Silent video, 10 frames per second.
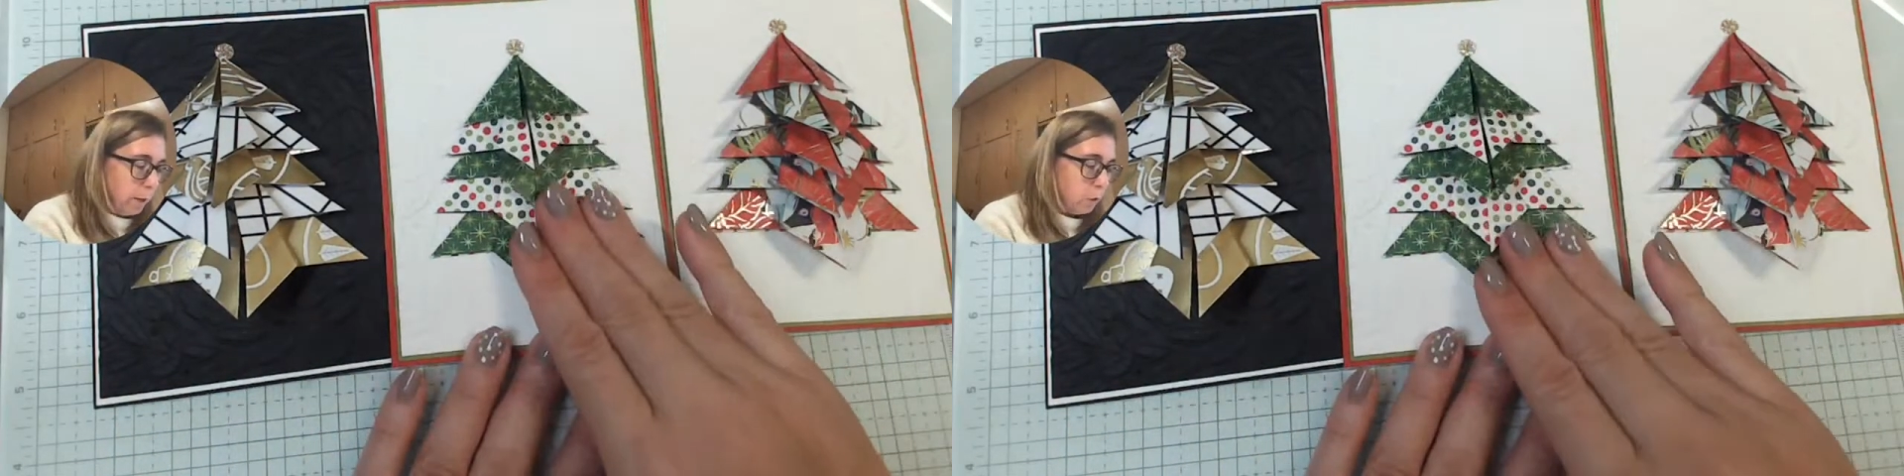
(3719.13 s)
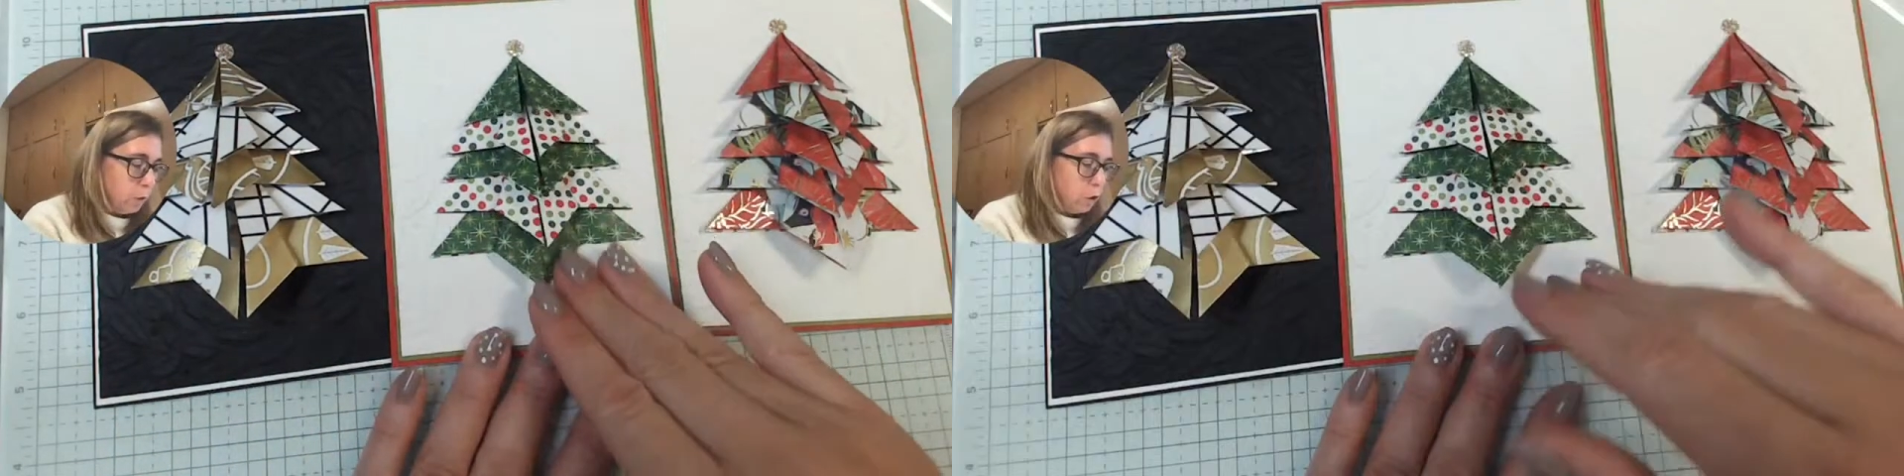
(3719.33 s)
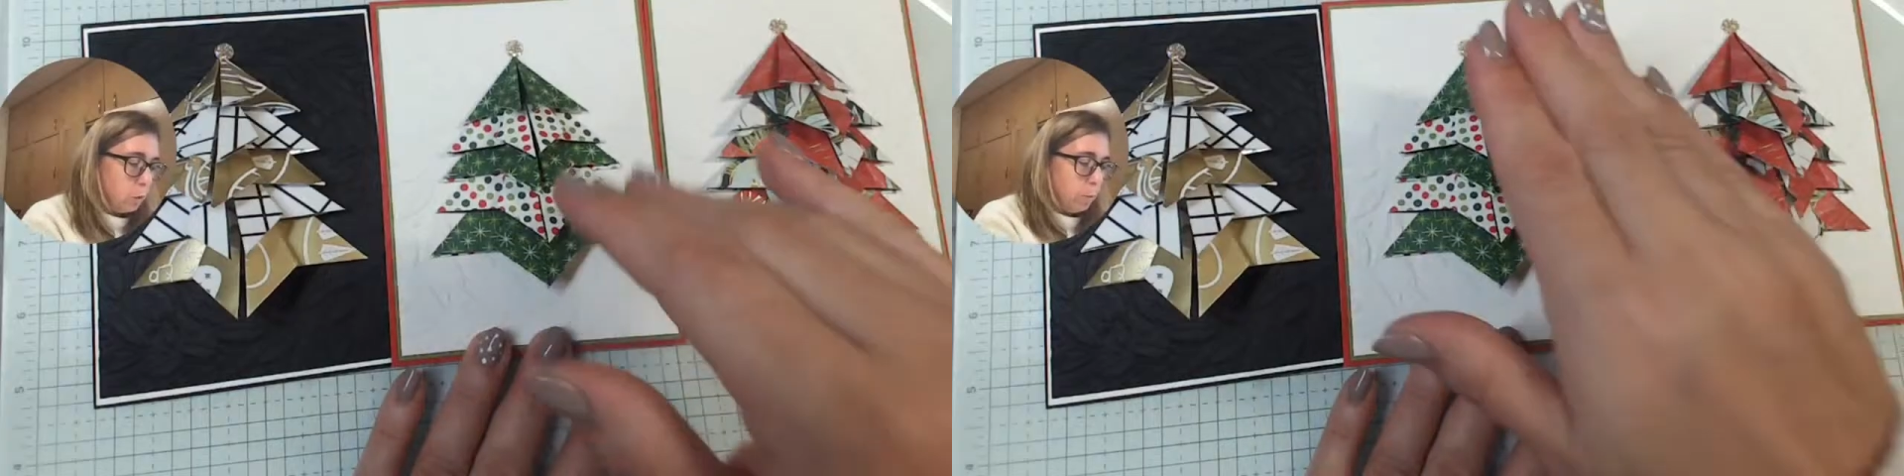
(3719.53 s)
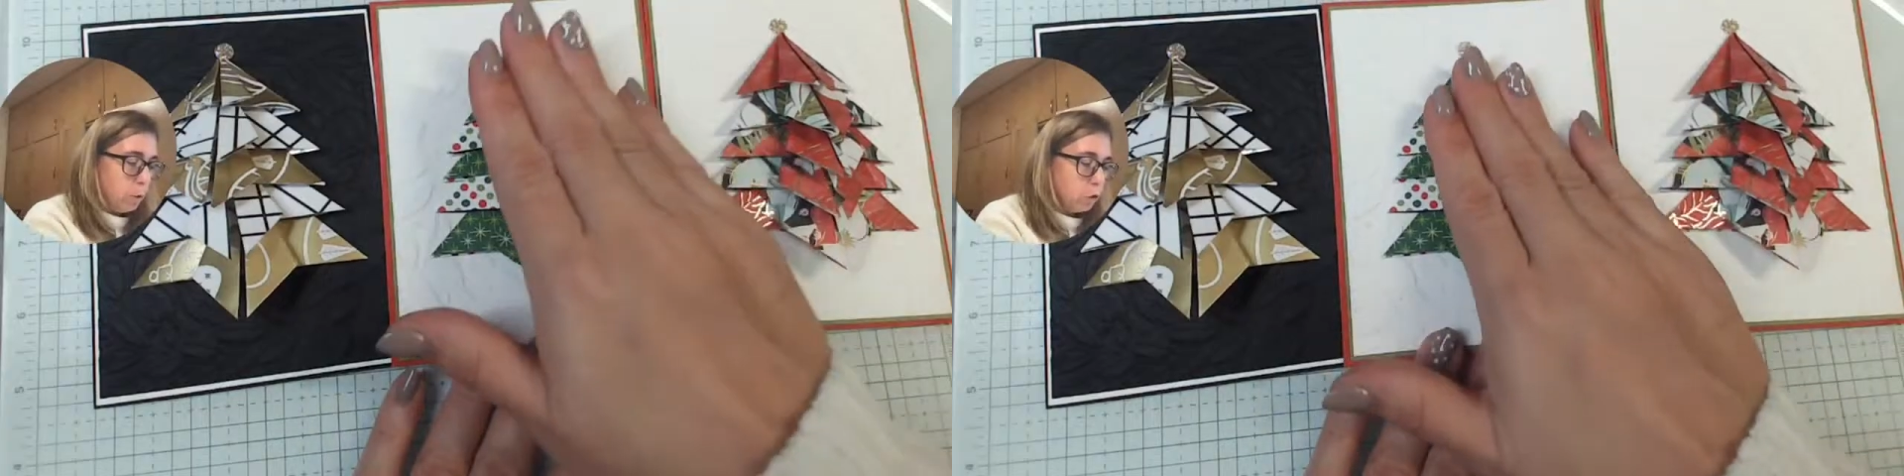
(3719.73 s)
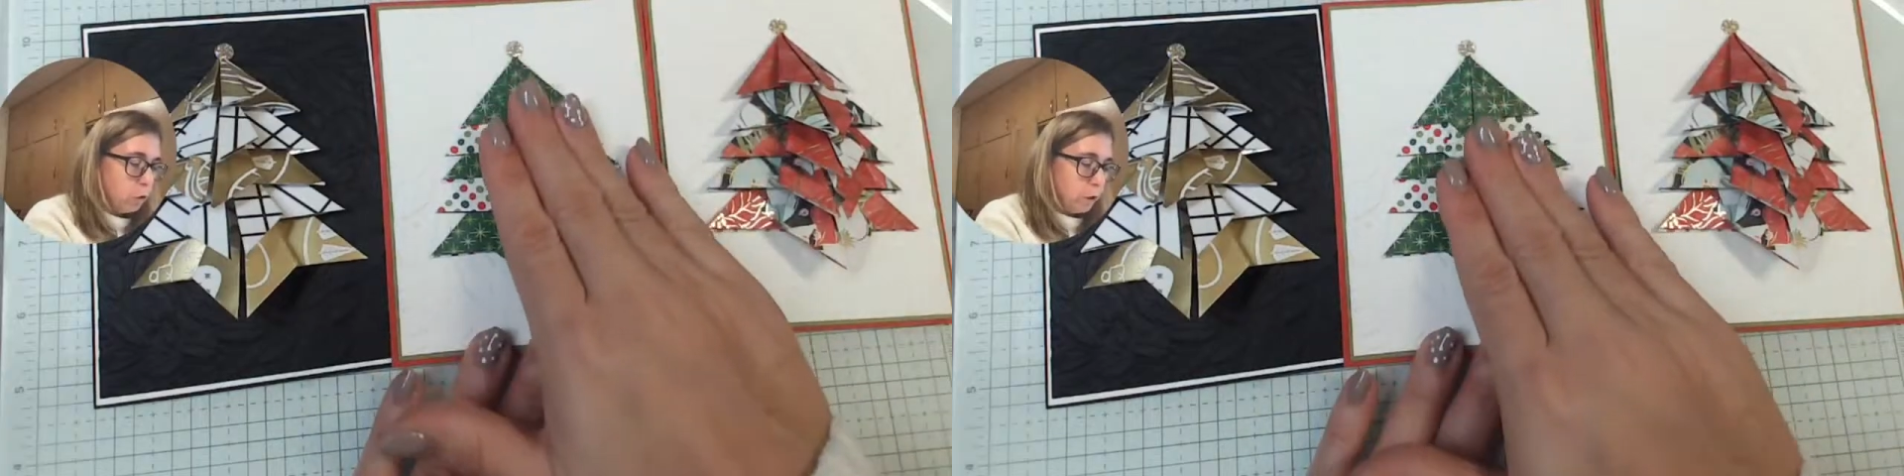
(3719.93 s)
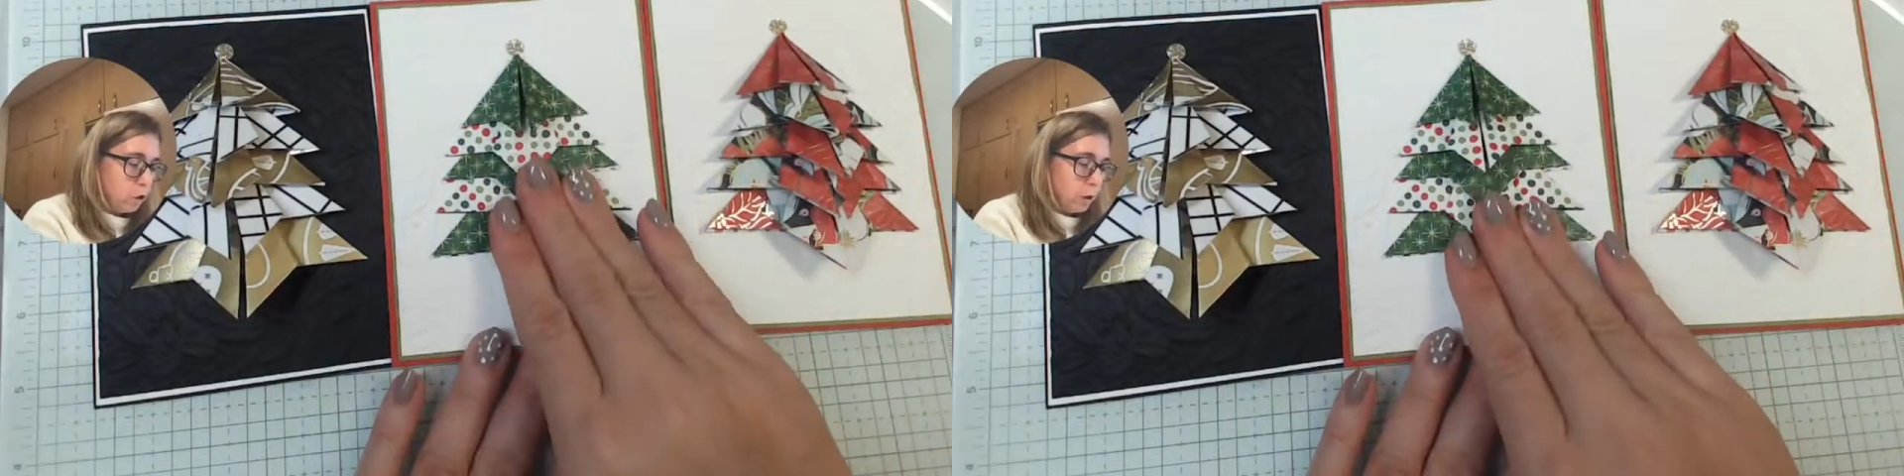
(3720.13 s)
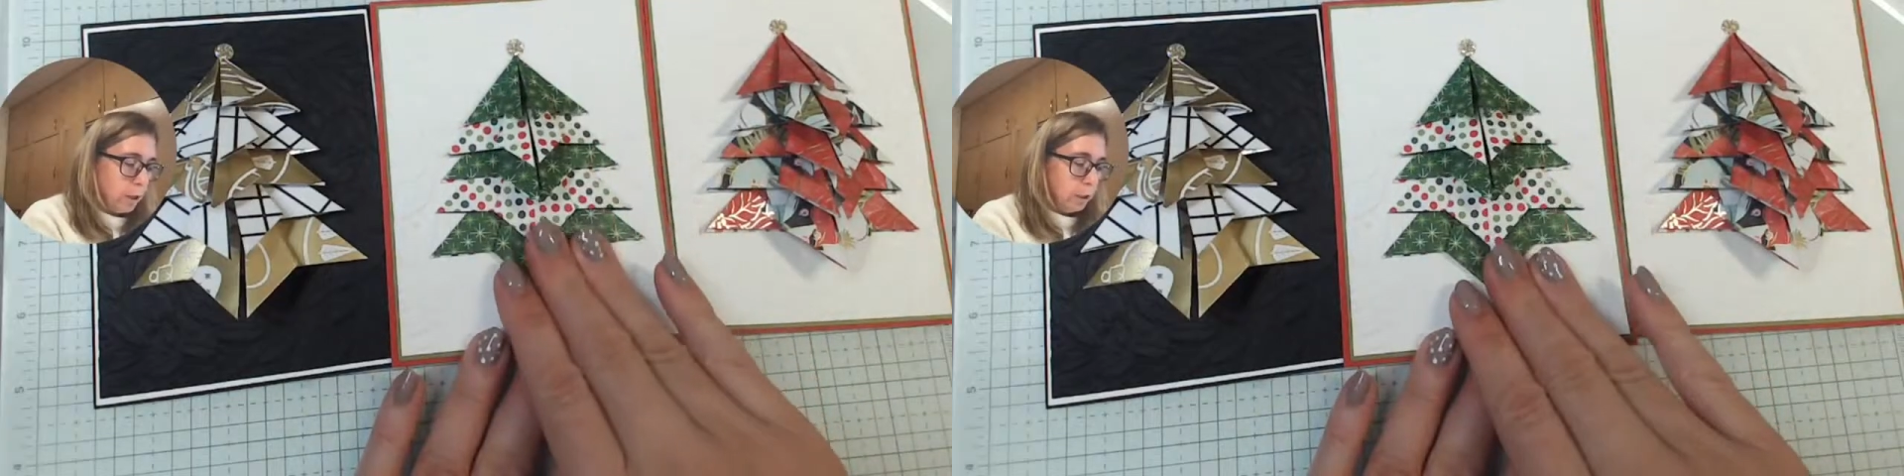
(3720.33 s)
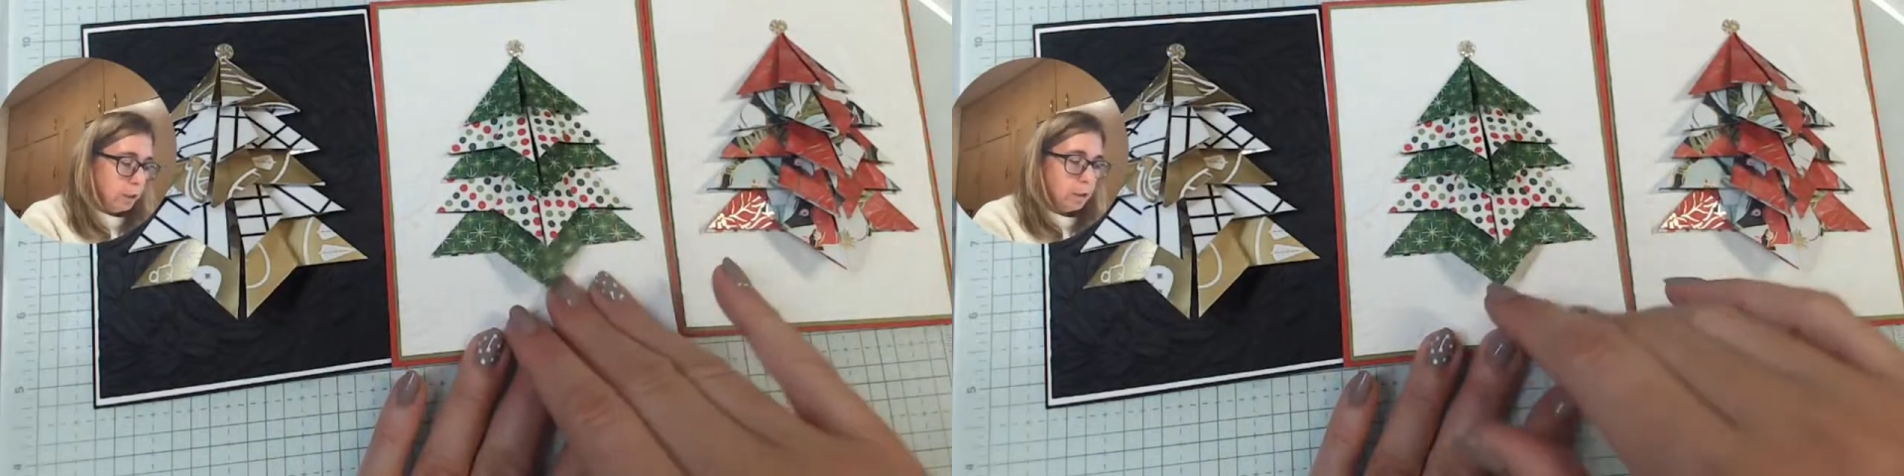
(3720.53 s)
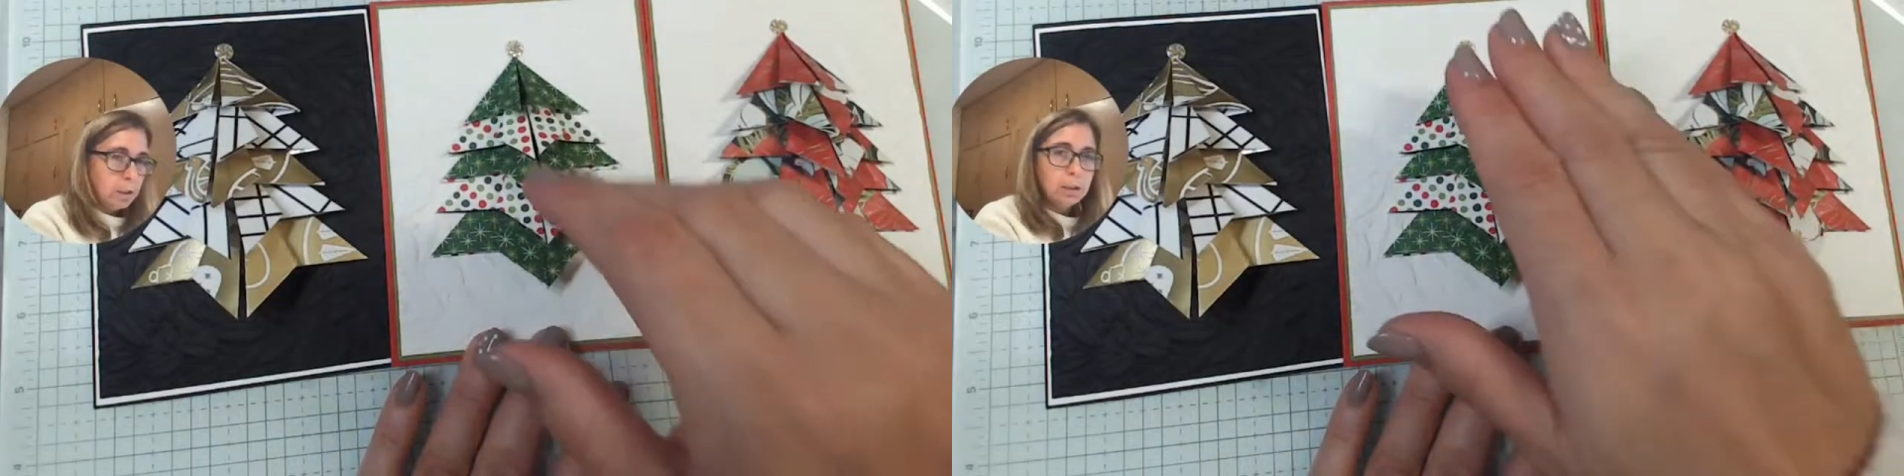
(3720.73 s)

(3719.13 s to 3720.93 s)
So if you just want more traditional colors.